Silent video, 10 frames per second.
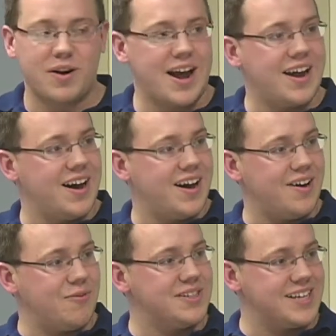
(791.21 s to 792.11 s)
when
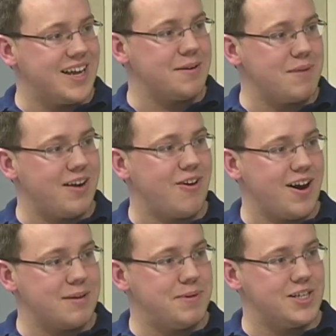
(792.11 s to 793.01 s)
I was getting my
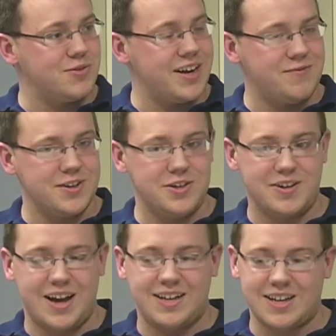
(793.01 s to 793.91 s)
rocket pitch ready for you
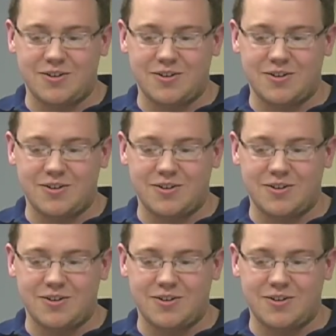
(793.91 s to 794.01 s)
guys,